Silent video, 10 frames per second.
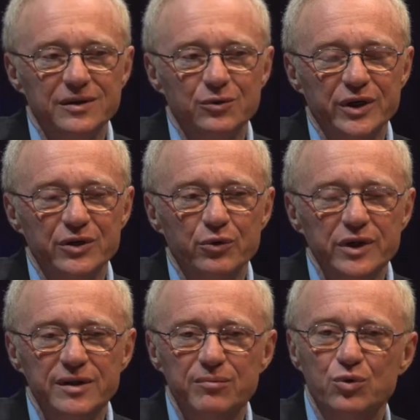when you
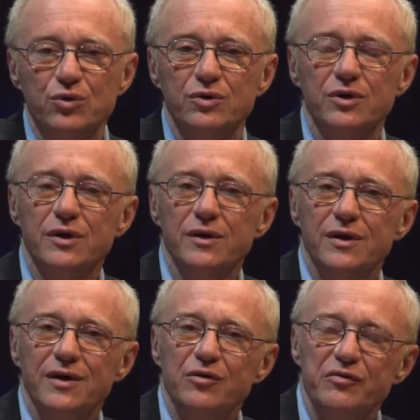read the book,
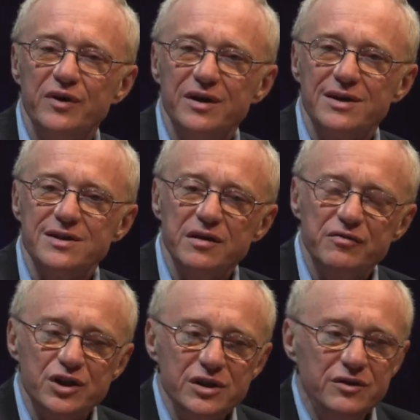you feel as if
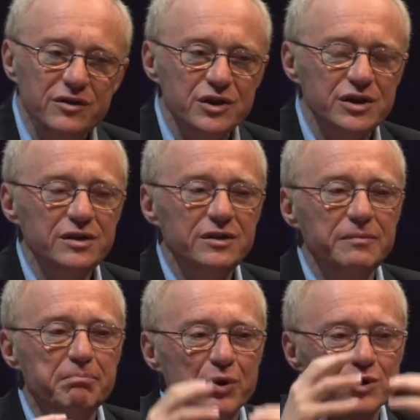she, she
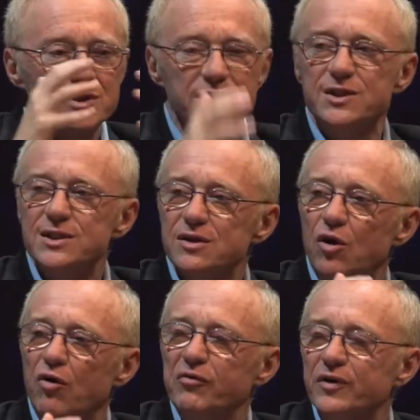deposits
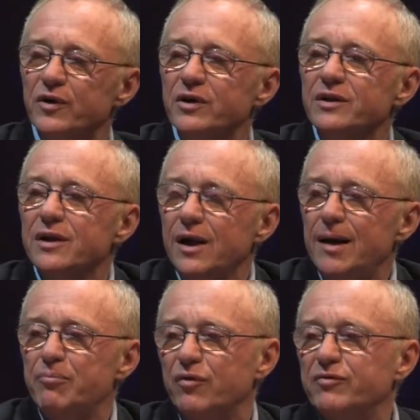Ofer in the
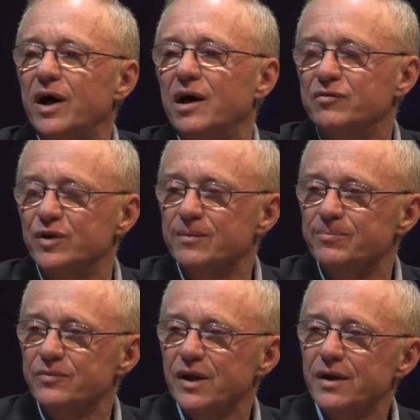lap of Avram.
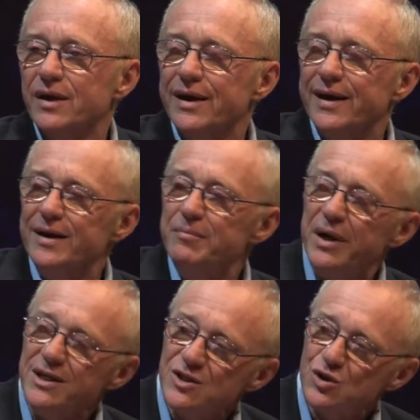And
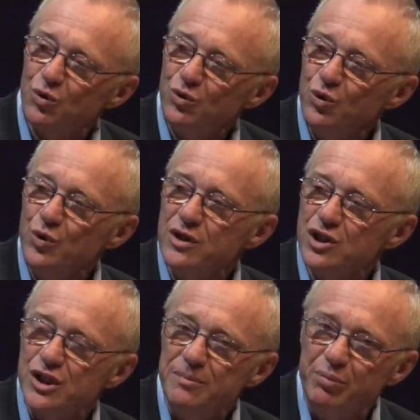by so doing,
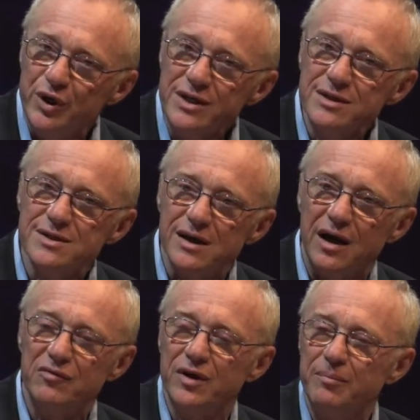she brings
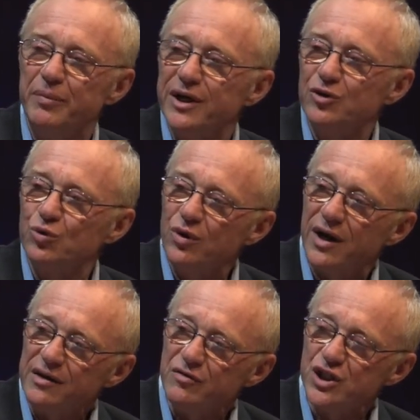Avram back to
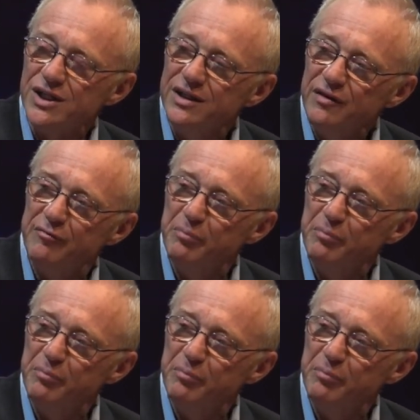life. She gives